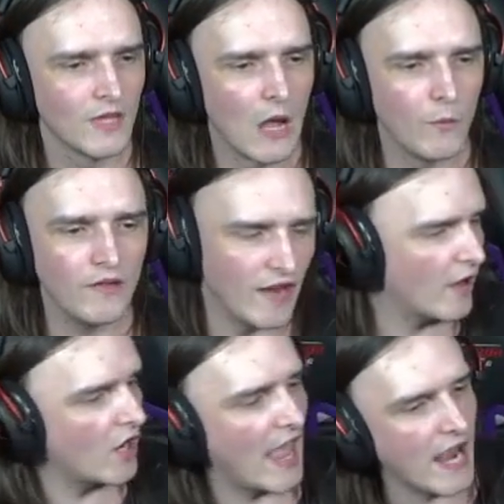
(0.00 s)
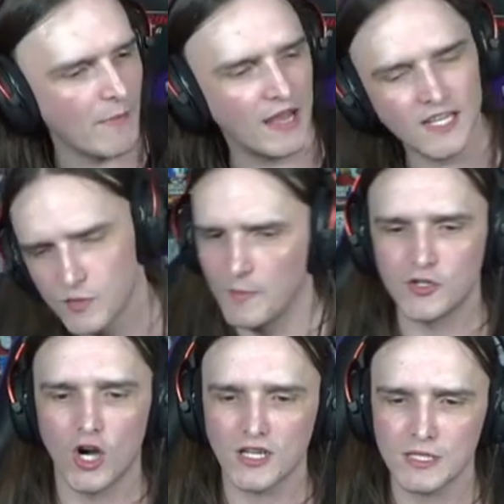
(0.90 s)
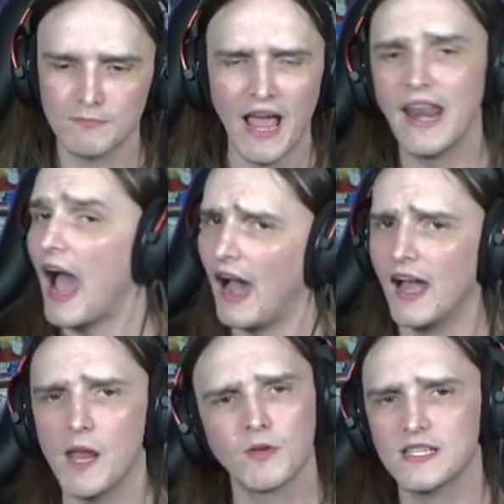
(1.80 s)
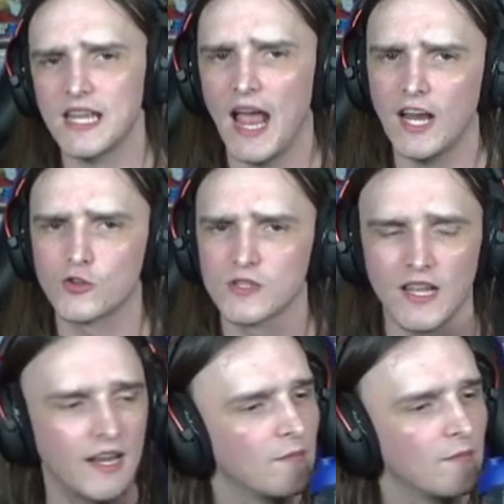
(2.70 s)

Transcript: We've now got Eggman in swimming trunks, and I am going to stay Hydro City.